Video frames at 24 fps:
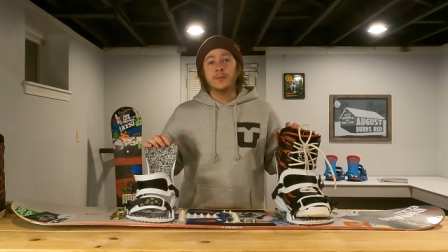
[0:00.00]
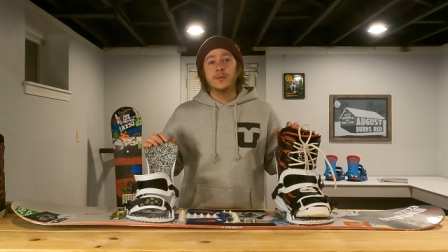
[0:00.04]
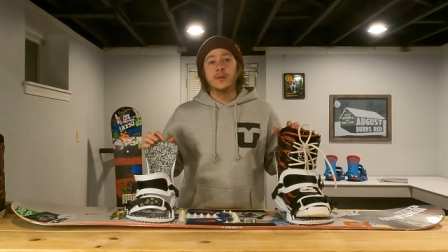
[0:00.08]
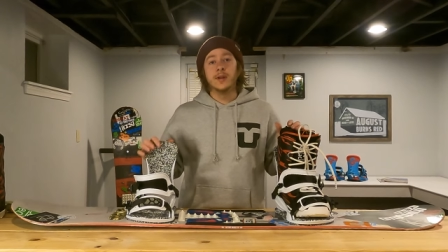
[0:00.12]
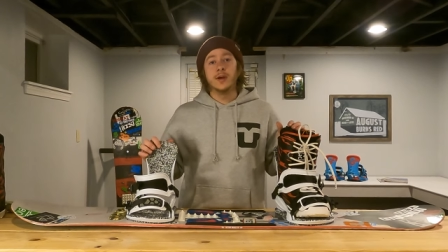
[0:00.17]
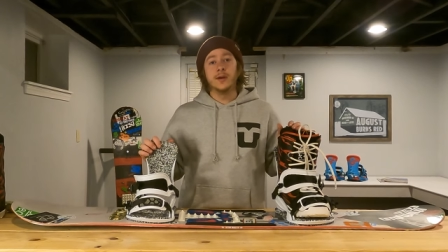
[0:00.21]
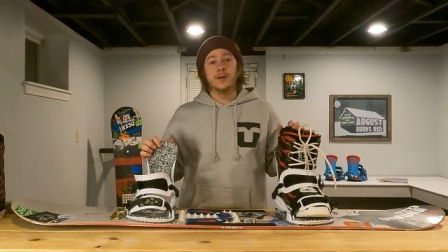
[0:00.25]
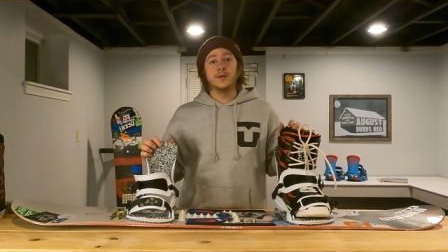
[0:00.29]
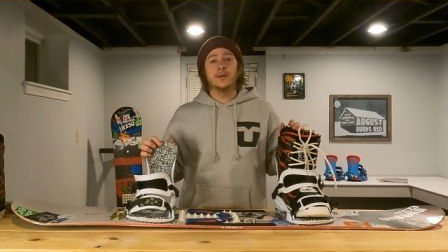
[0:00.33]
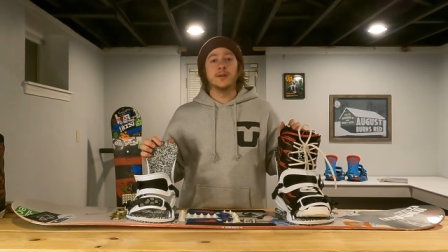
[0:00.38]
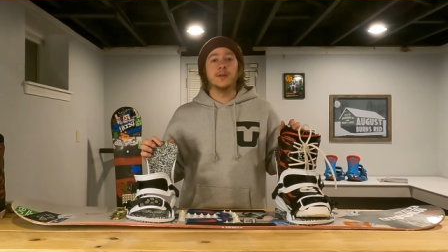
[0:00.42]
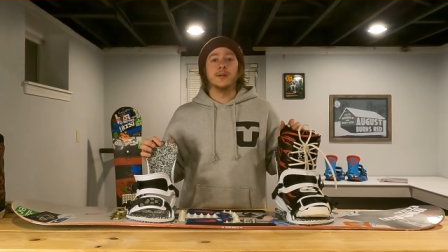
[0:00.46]

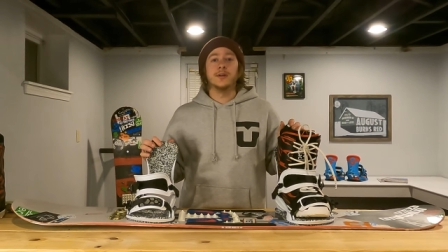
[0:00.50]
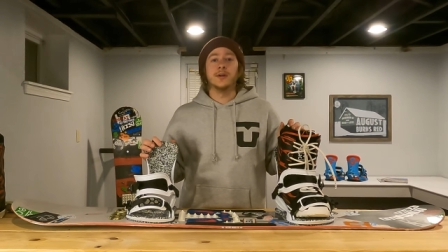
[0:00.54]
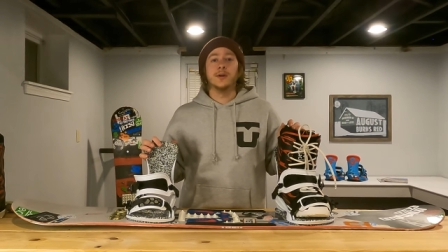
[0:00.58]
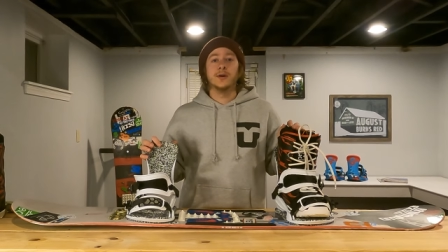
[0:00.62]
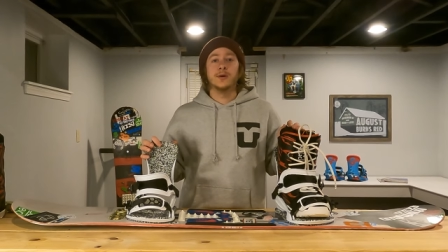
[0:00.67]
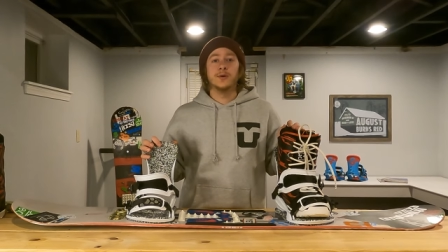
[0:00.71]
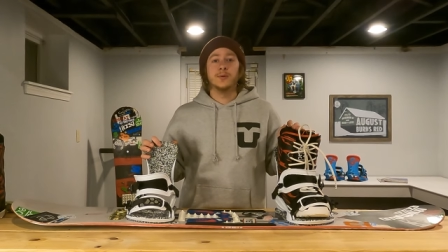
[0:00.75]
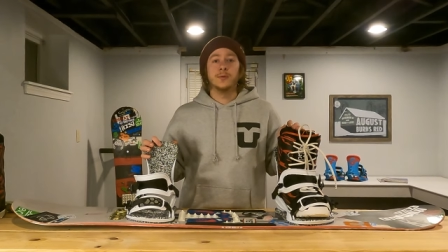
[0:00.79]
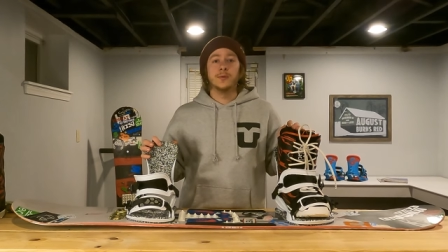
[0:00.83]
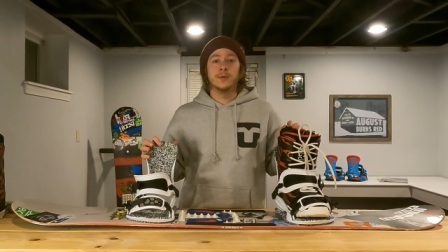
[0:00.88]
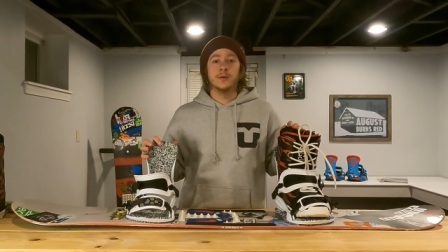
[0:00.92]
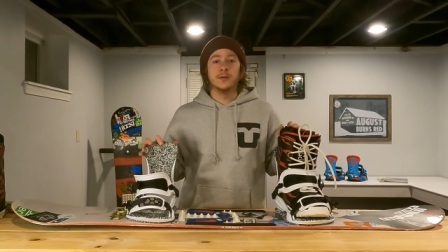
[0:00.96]
Now you can
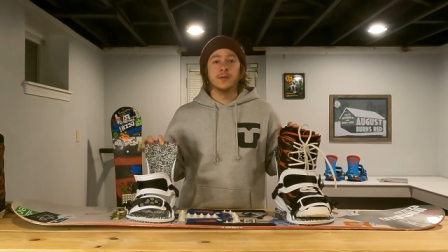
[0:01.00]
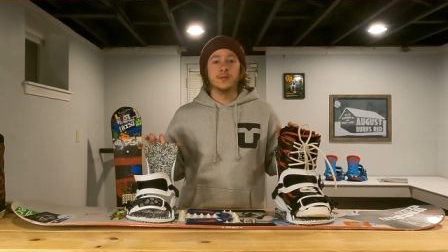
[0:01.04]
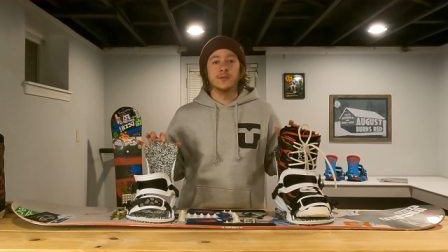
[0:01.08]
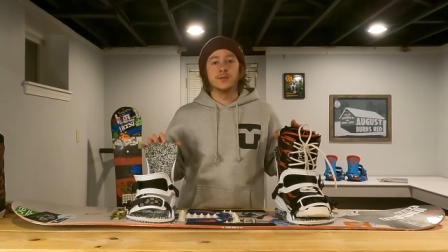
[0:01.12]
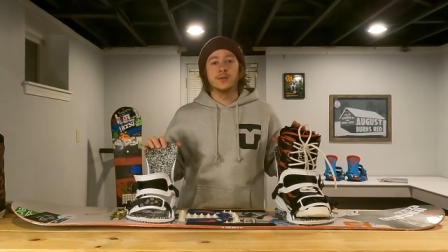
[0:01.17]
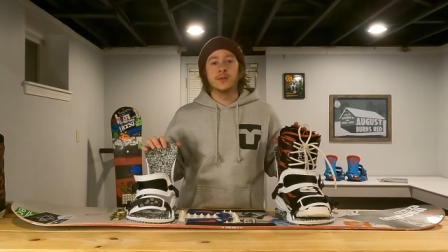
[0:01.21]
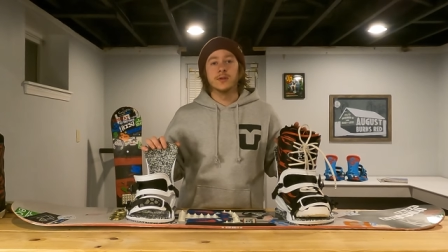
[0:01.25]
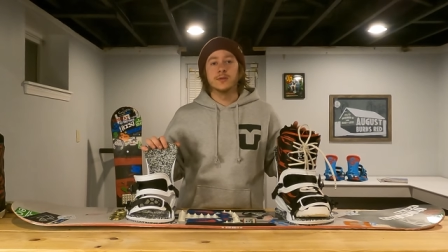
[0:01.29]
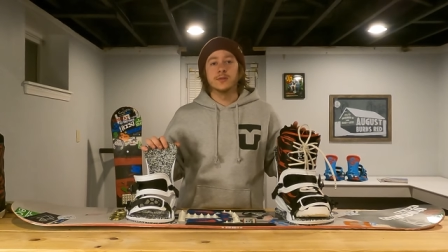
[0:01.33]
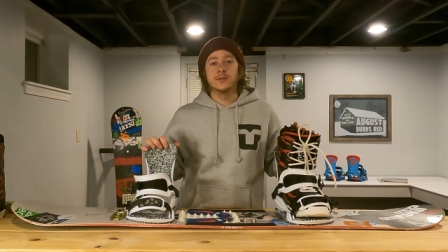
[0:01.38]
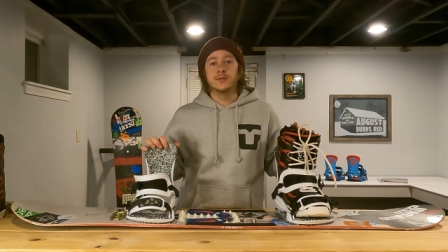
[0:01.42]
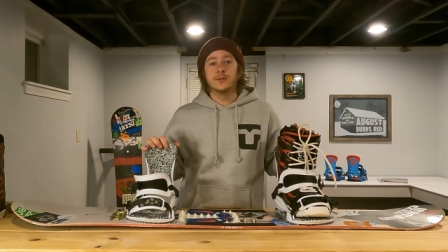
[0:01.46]
go
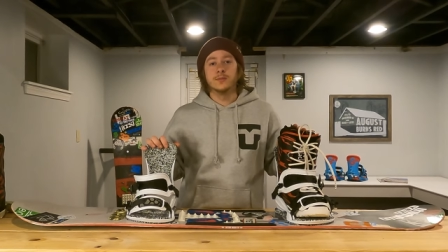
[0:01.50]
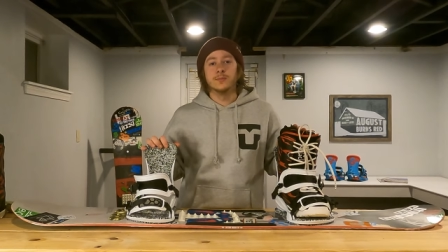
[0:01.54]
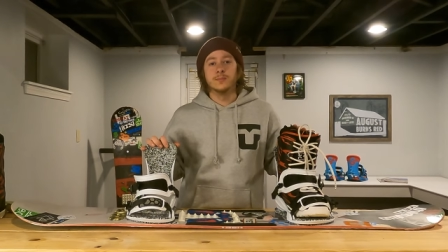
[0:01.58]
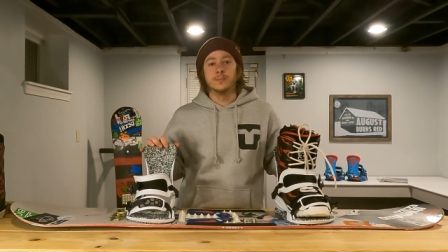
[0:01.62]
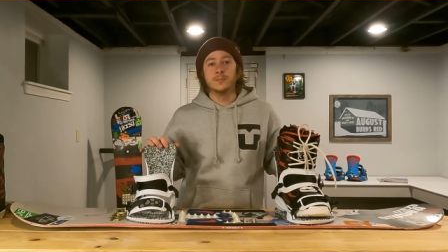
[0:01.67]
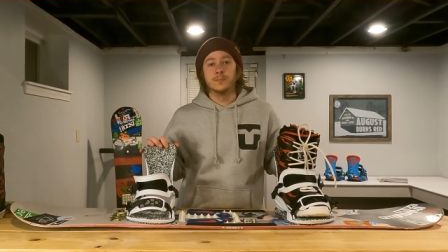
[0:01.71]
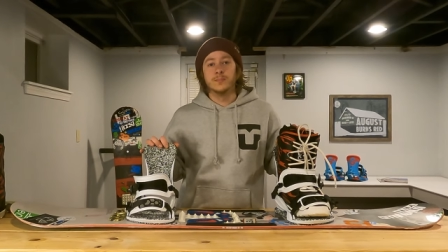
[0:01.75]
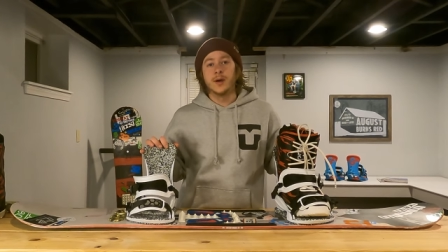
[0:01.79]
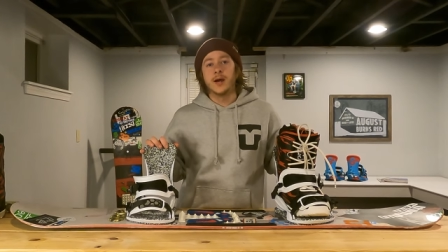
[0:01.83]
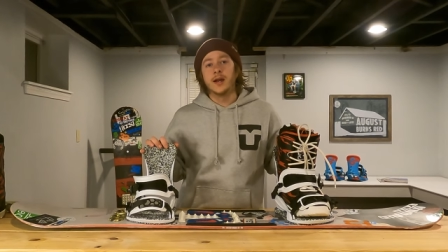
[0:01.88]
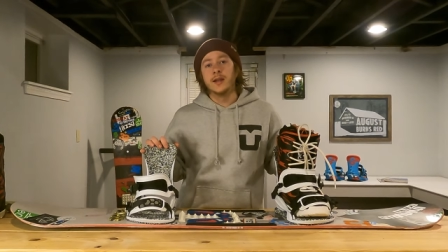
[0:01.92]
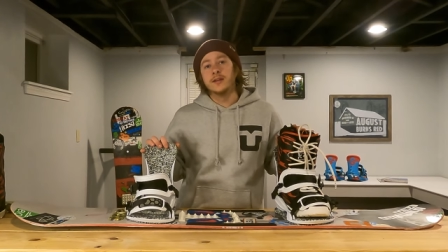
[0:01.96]
install some
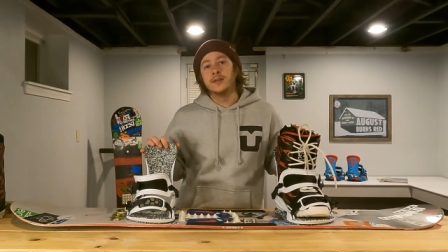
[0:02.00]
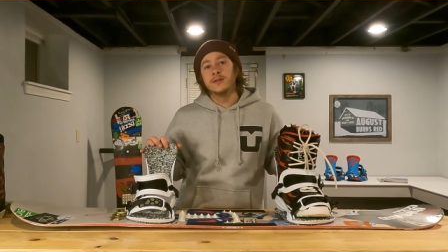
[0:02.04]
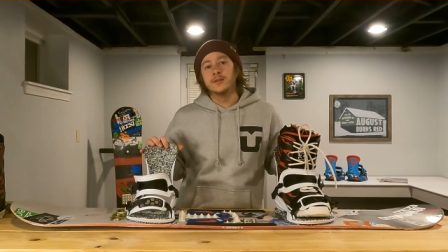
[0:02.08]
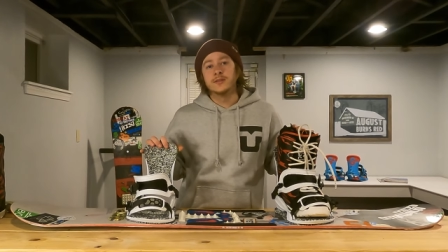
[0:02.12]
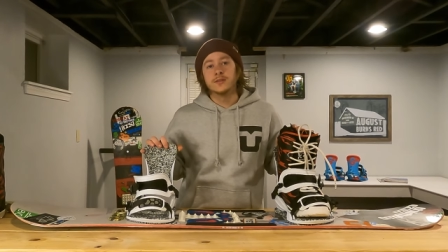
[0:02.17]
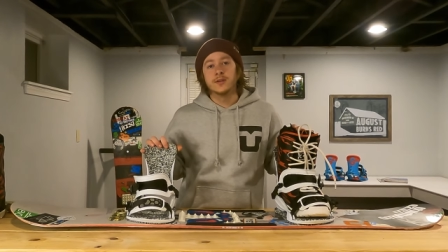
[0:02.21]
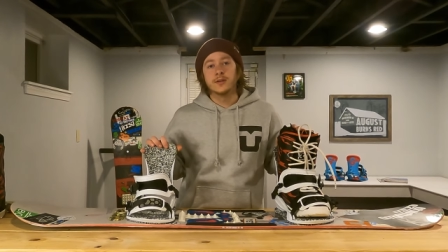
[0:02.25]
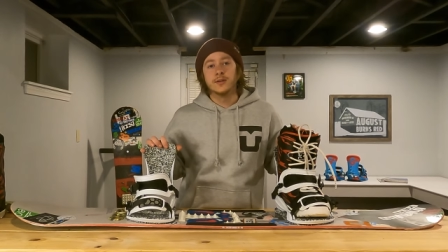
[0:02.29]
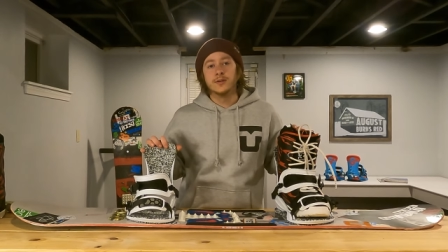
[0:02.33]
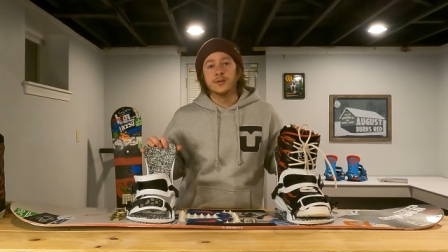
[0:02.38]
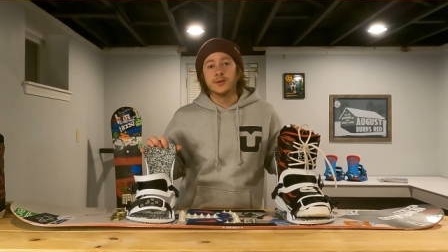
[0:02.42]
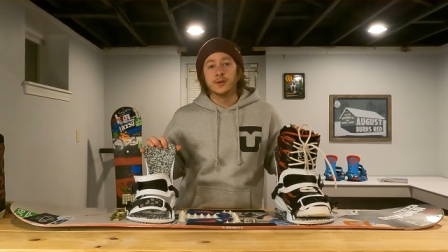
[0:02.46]

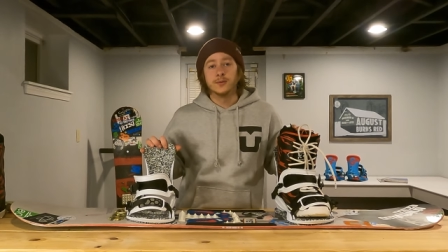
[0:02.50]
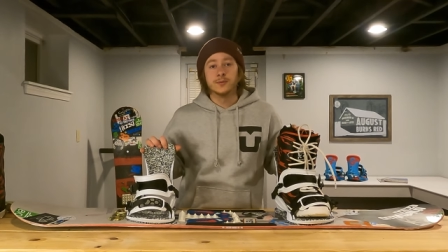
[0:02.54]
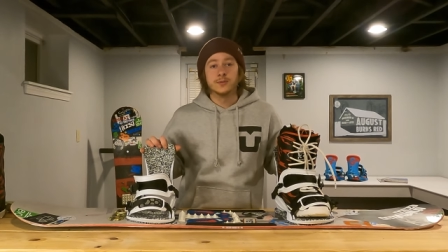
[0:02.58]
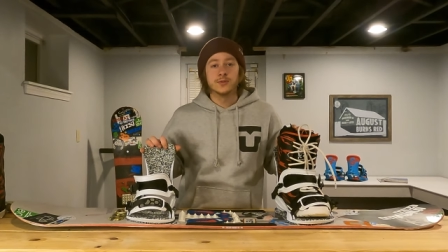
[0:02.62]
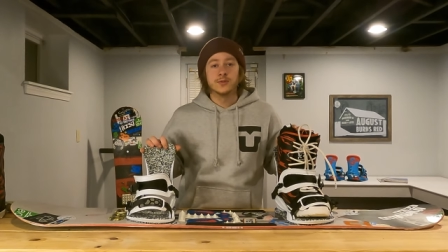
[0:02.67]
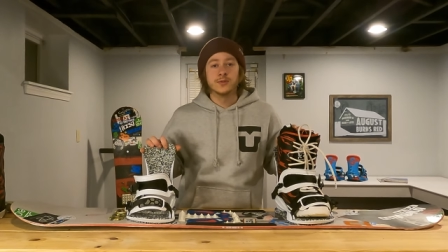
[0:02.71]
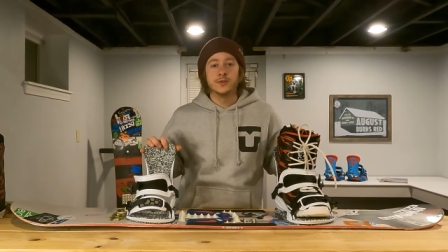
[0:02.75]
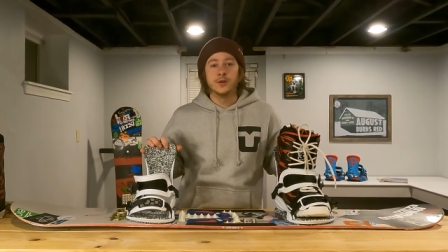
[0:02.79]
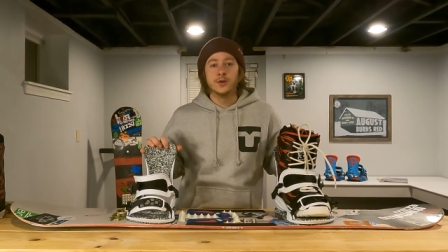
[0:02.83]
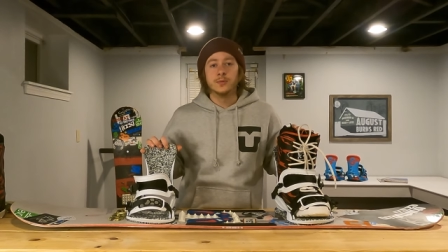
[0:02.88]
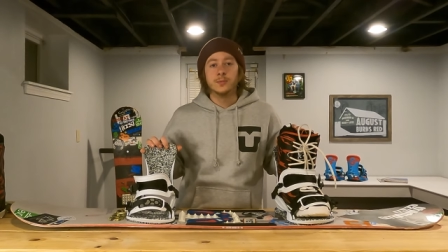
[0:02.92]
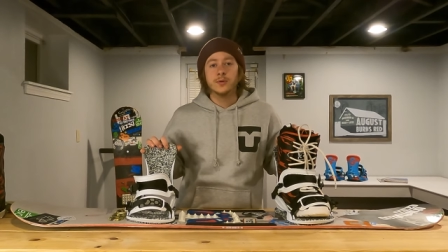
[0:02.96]
bindings on your own
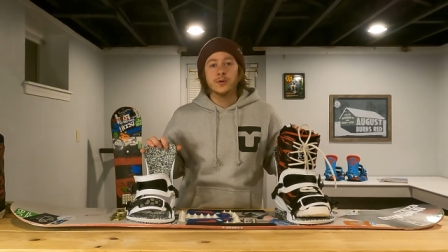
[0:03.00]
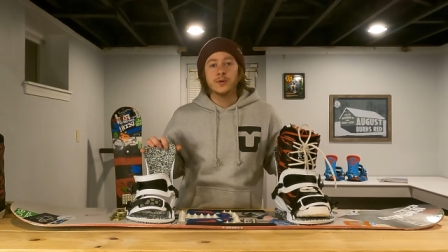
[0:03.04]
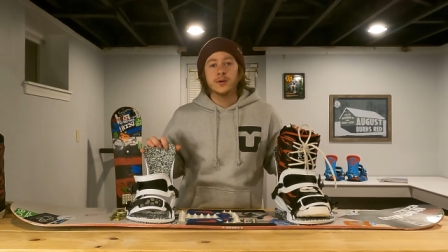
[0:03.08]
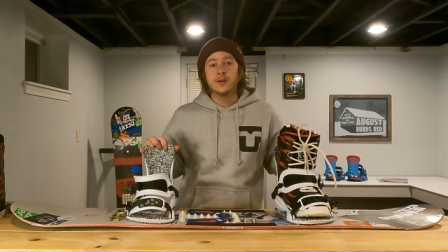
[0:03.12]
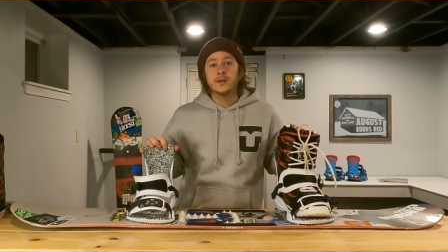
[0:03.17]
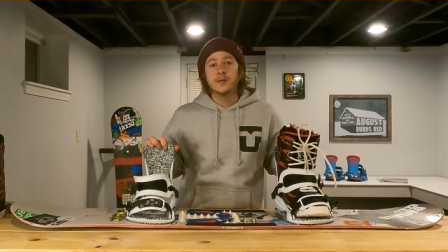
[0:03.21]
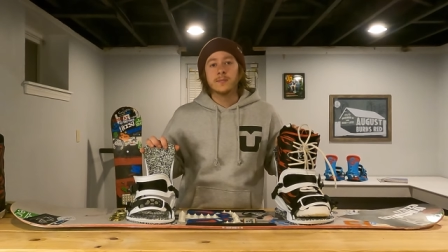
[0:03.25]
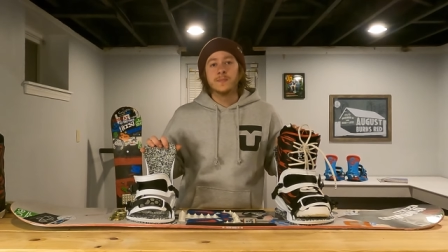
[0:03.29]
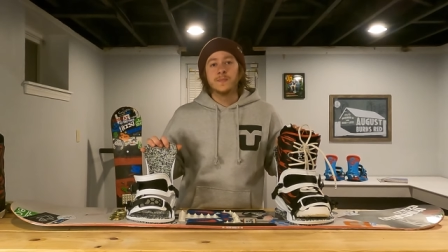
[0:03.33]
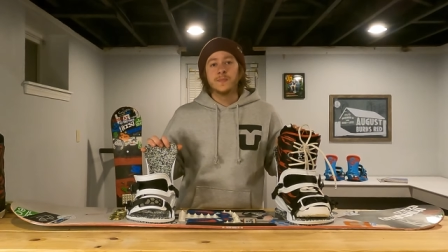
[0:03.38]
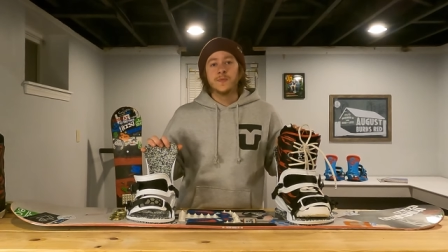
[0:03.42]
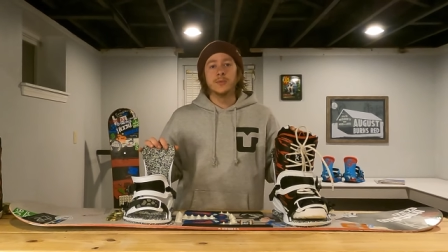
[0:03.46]
snowboard.